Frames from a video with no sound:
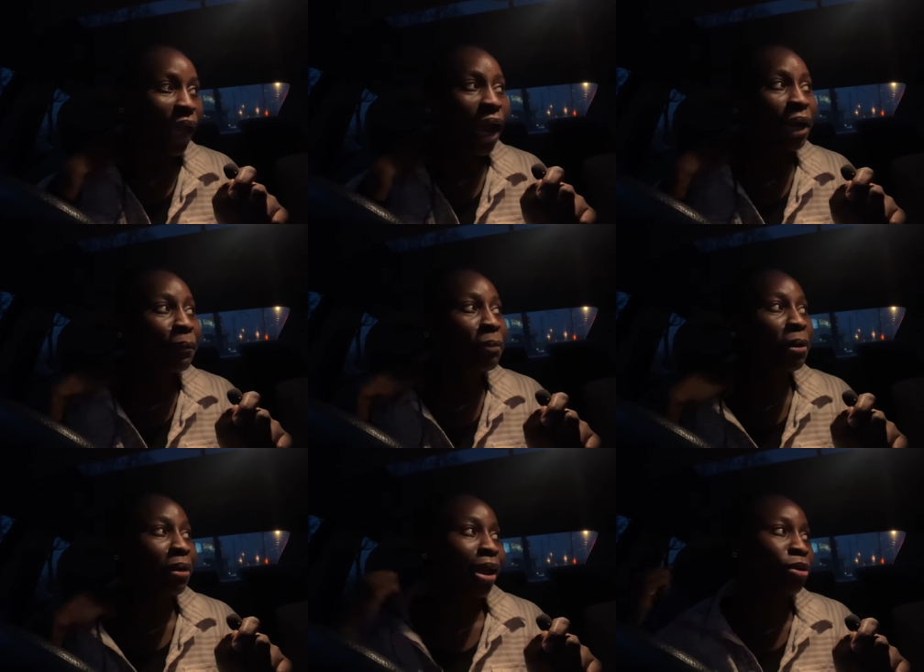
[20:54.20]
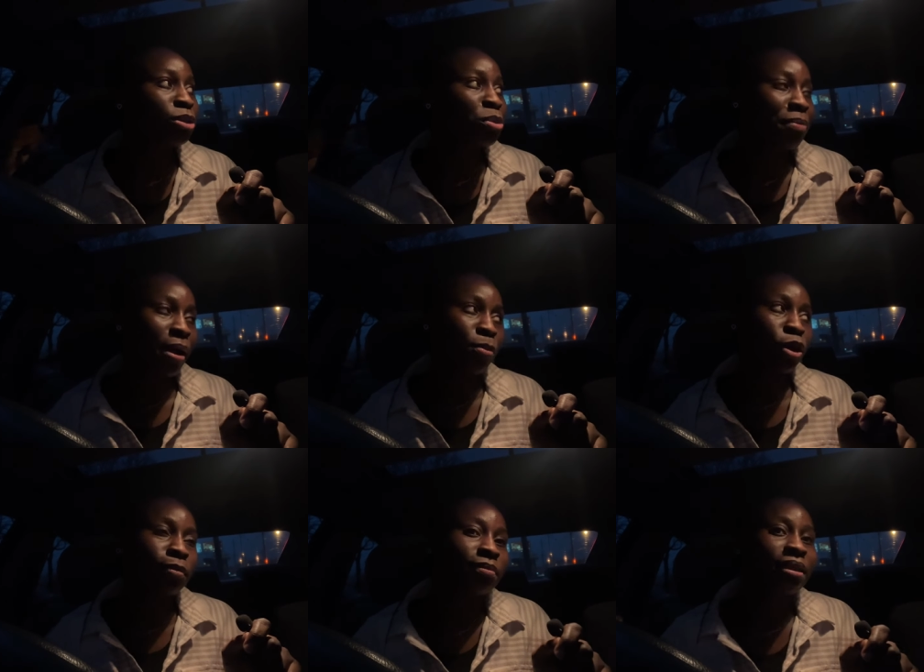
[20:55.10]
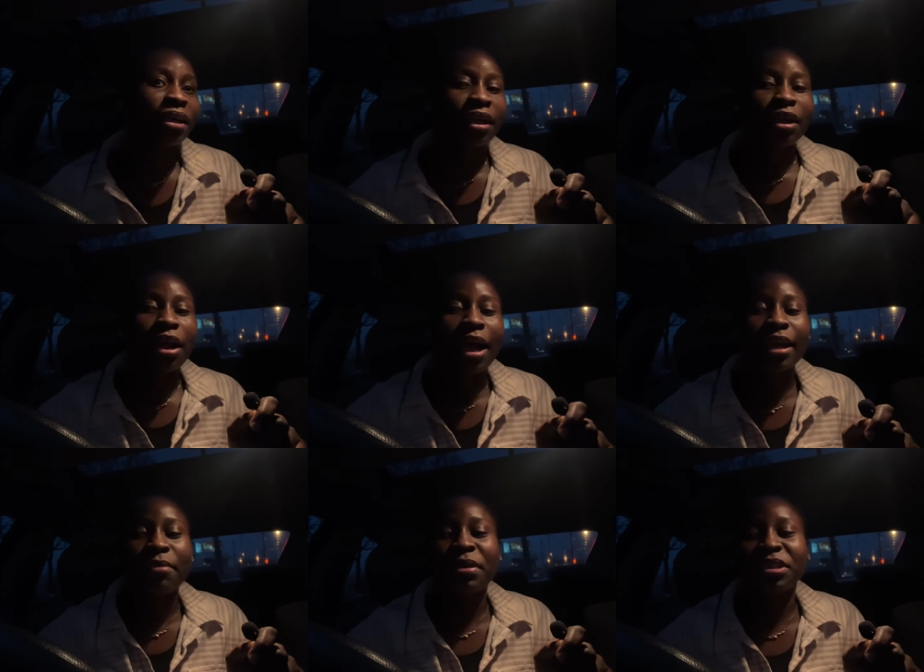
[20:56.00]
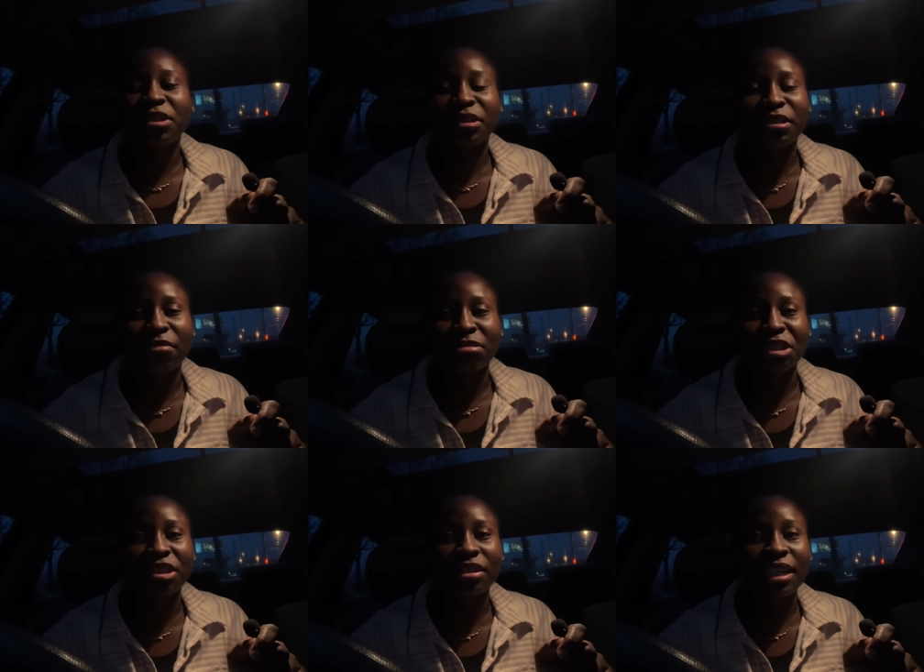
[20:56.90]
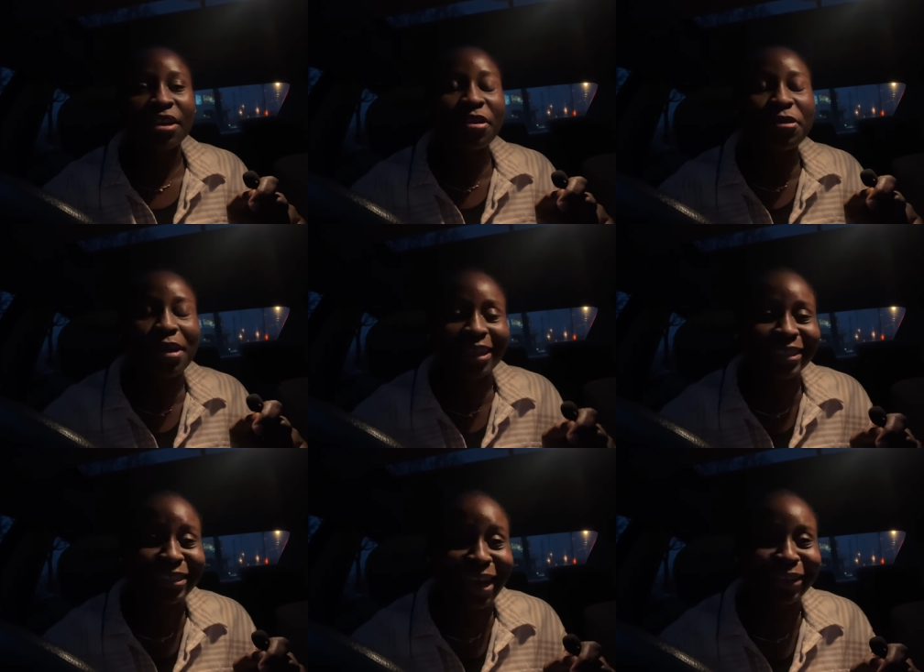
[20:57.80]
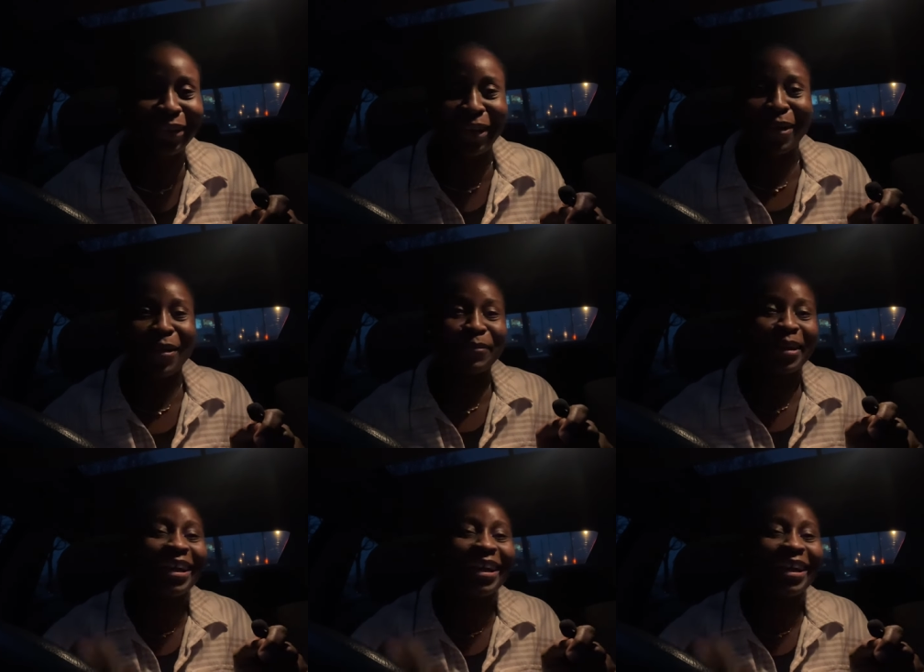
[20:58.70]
I remember when I was with my mom and I mentioned something, she said, Oh, is it a Dollarama?